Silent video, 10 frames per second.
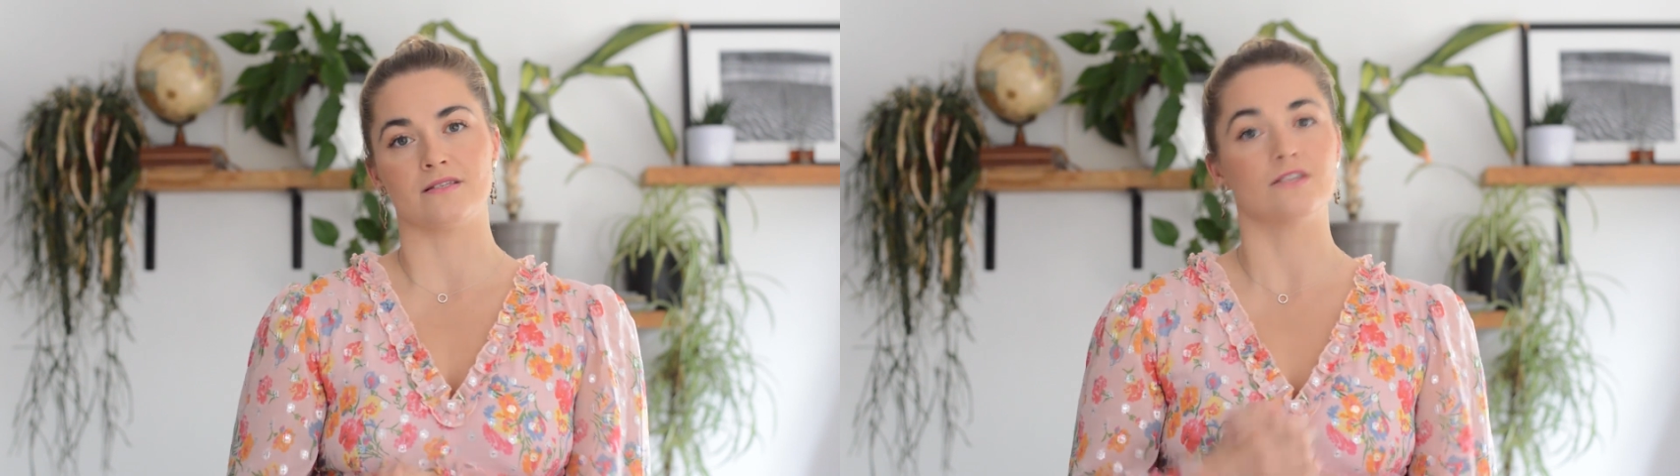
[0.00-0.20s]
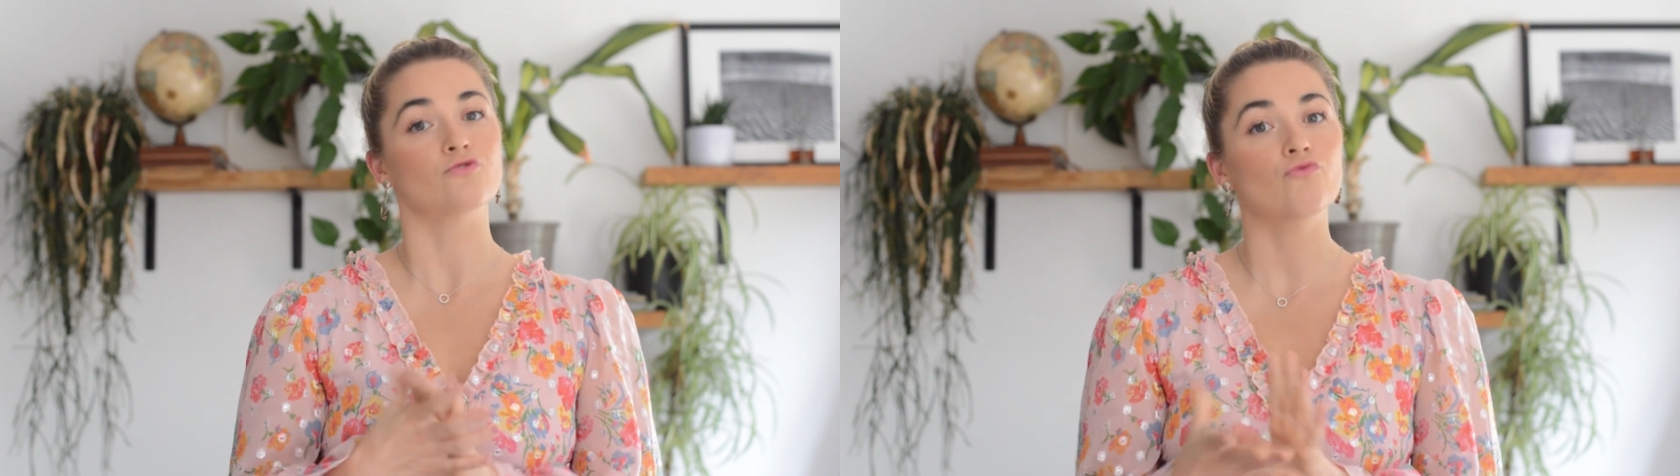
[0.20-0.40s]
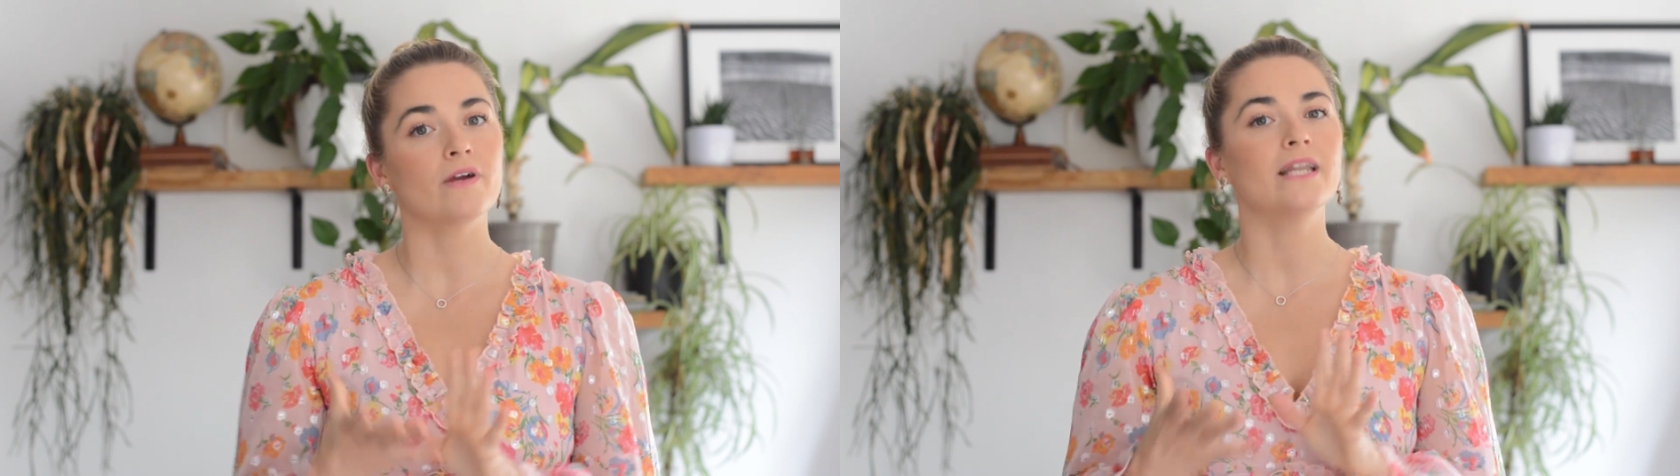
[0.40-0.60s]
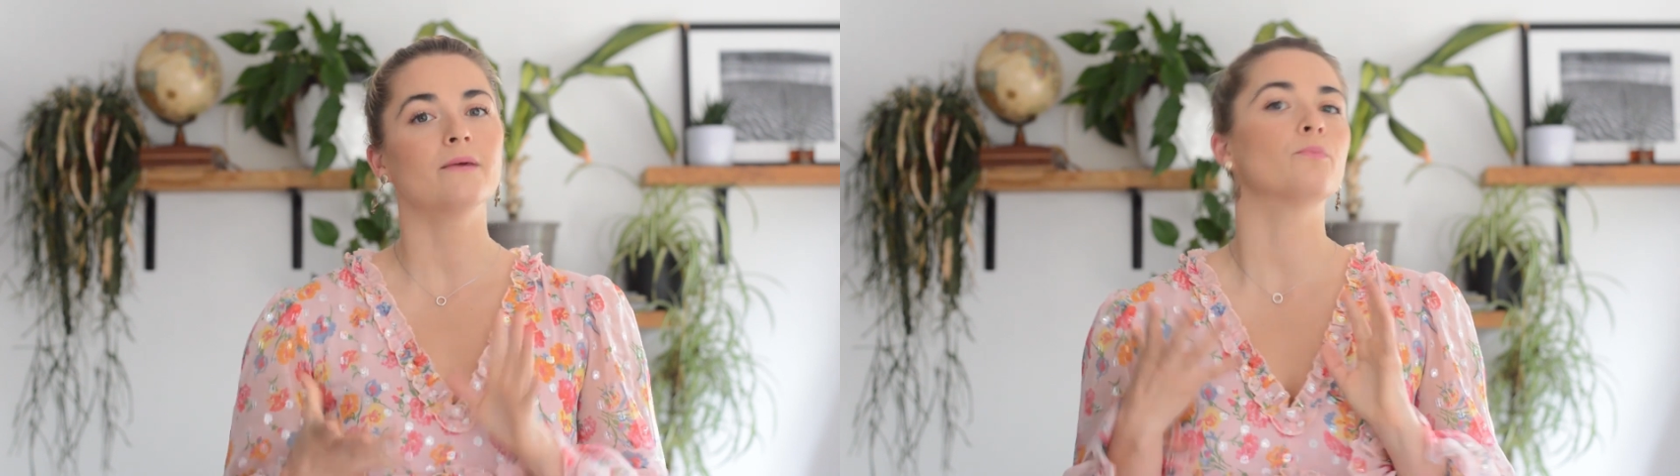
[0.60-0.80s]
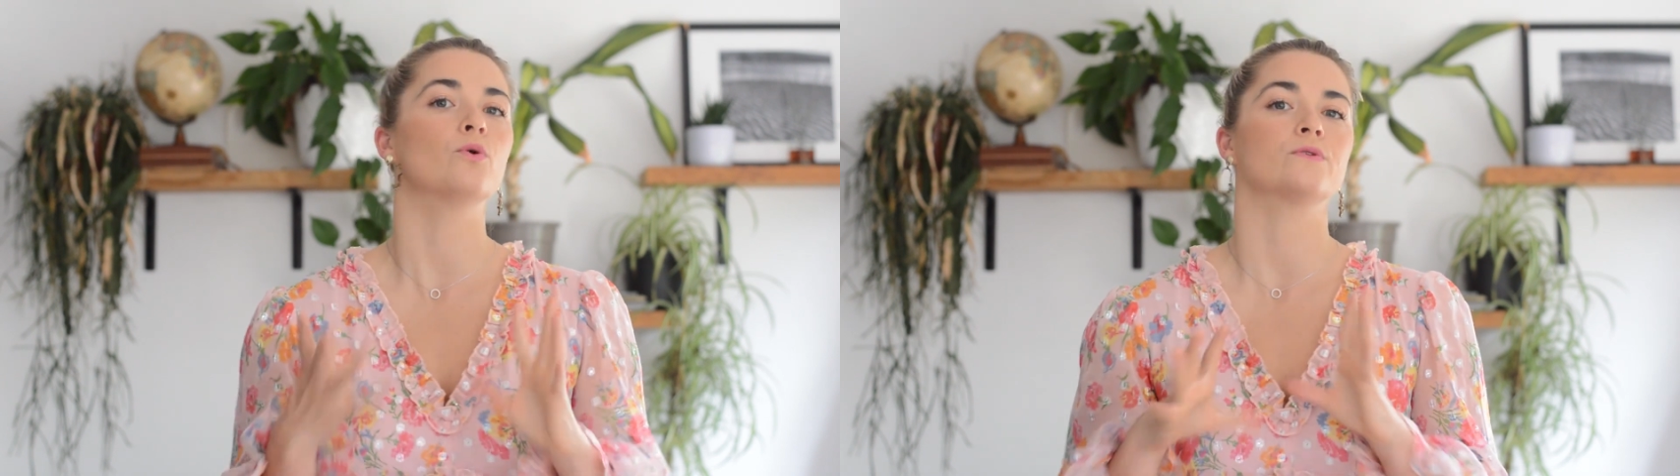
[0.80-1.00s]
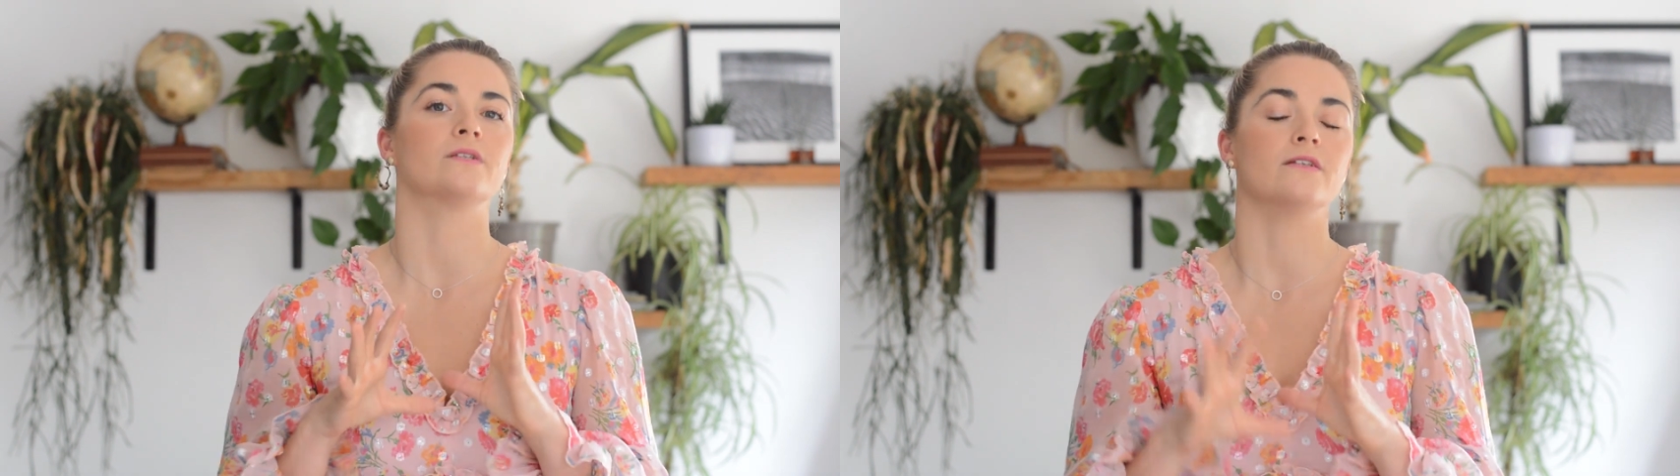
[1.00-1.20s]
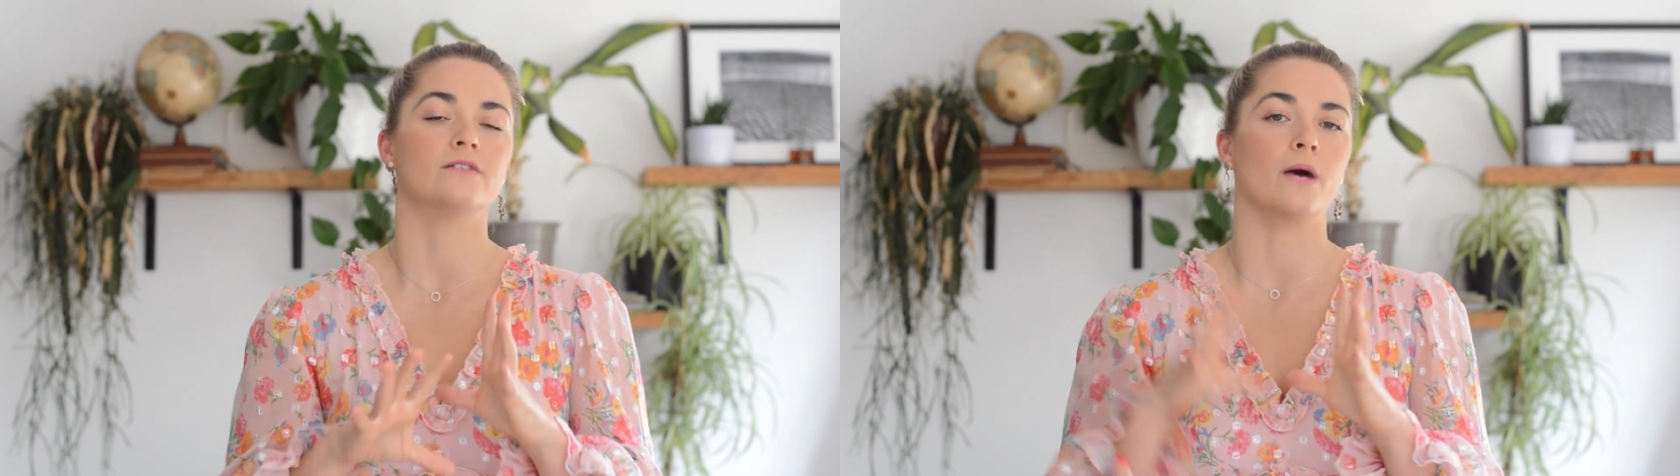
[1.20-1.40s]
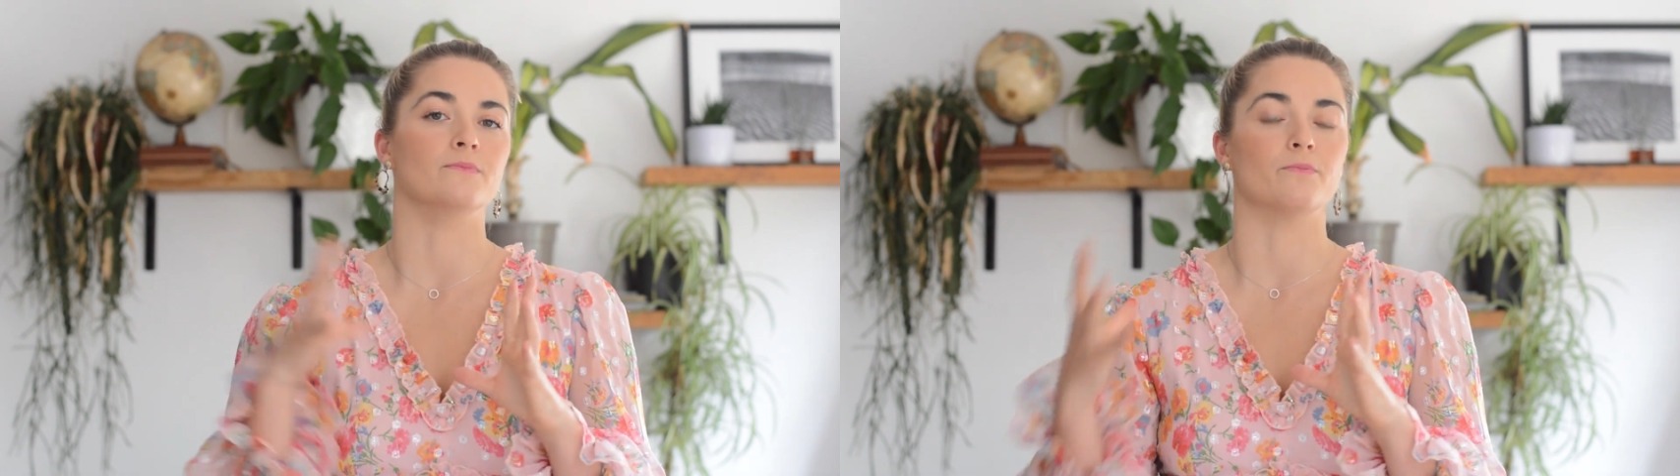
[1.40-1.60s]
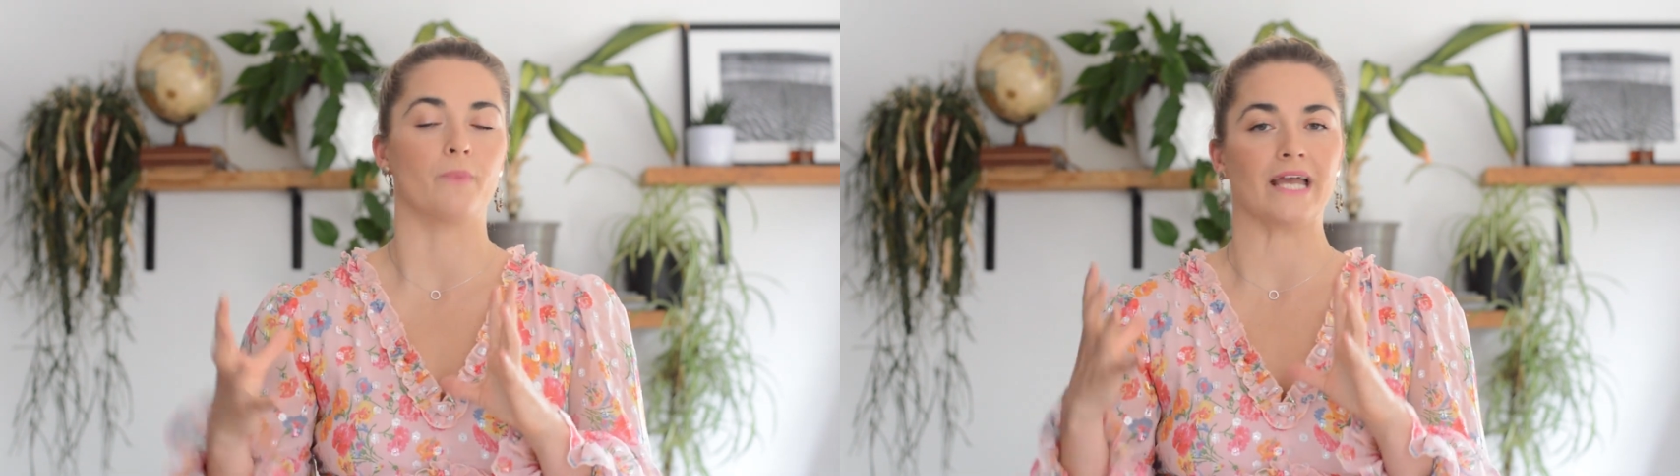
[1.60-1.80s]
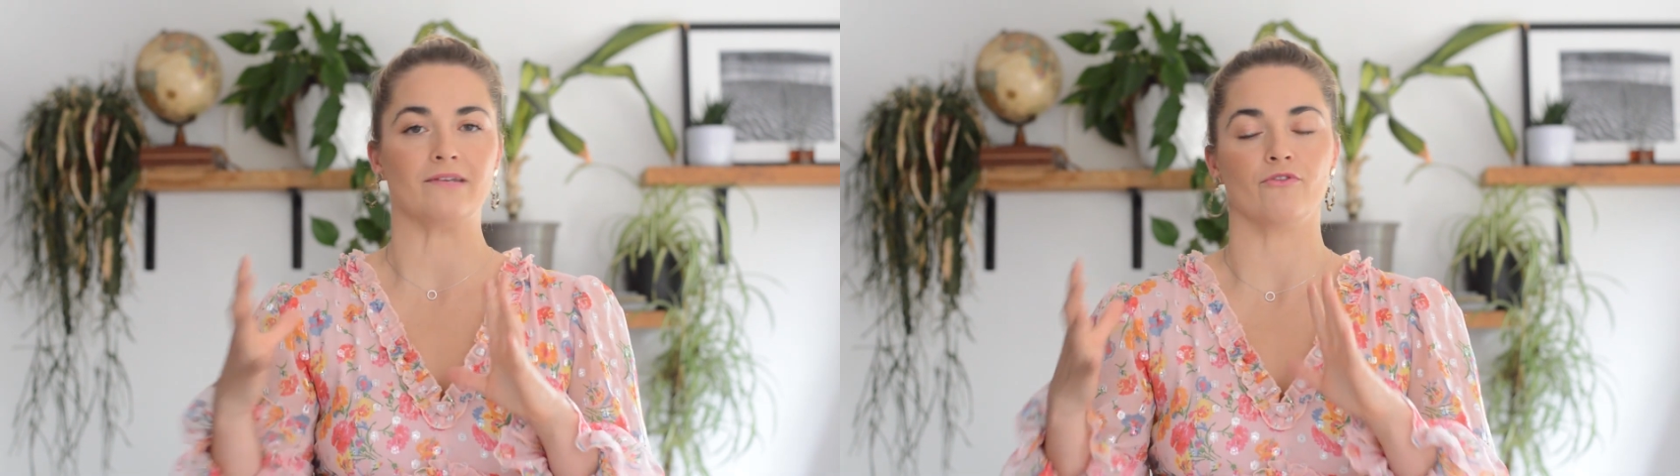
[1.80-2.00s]
is it's really important in terms of
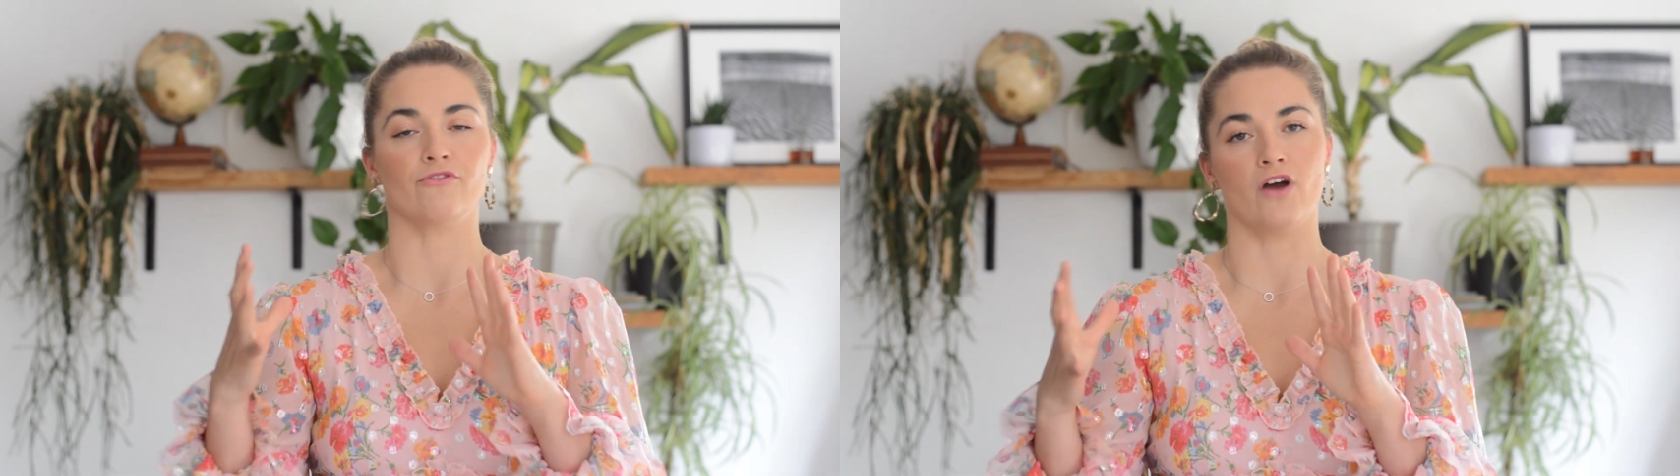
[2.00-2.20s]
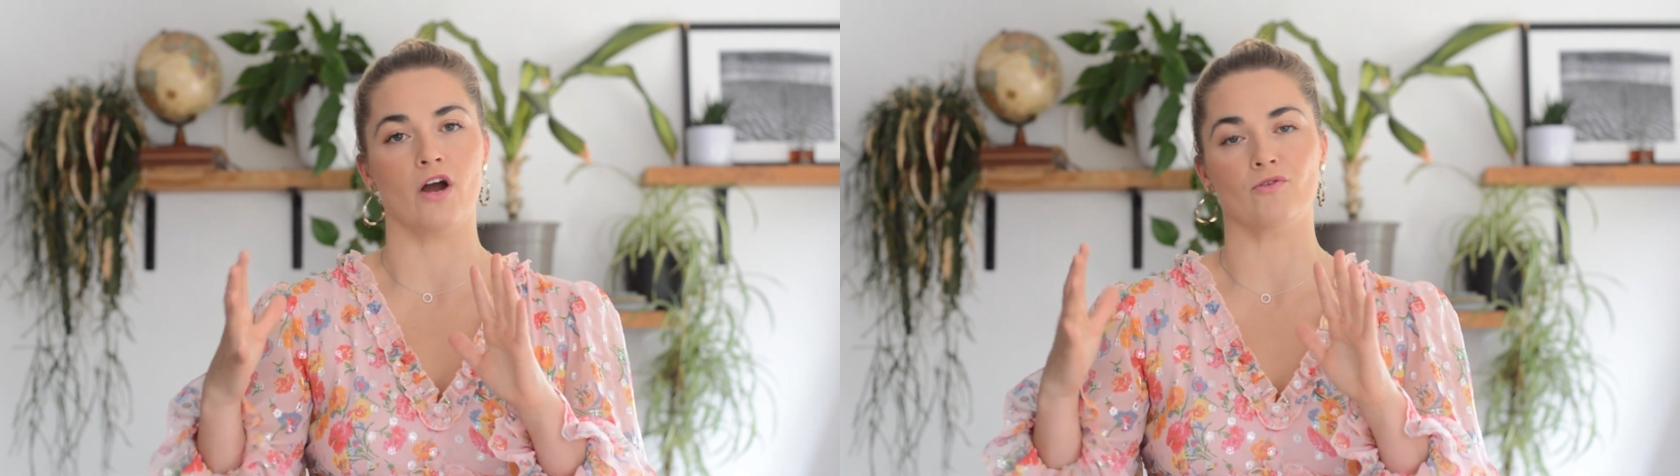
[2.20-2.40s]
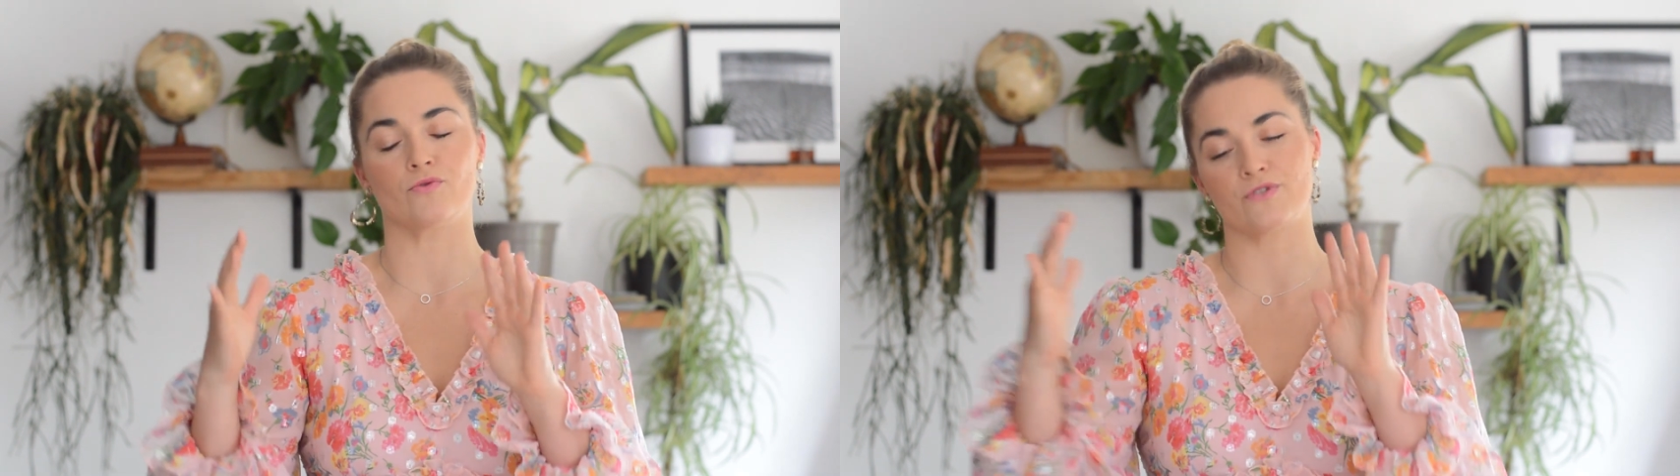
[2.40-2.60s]
pain referral.